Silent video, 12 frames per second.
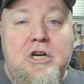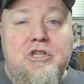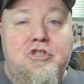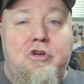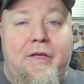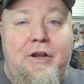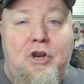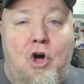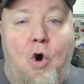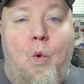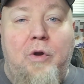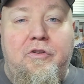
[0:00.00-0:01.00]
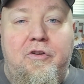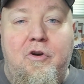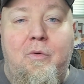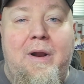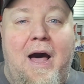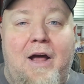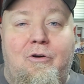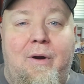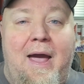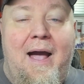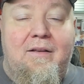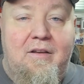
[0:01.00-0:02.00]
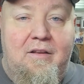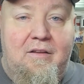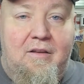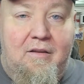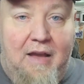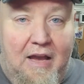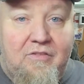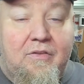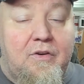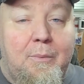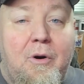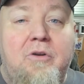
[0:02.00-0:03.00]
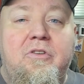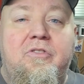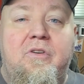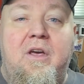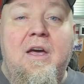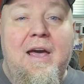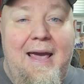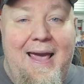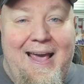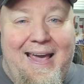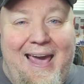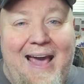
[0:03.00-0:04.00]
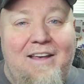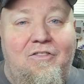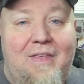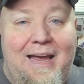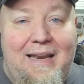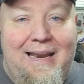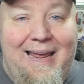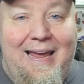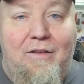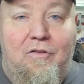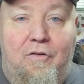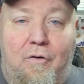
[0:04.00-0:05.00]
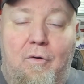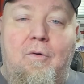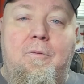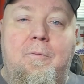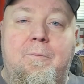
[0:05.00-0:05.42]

So they know what to do and how to react in case of an emergency, in case they need to.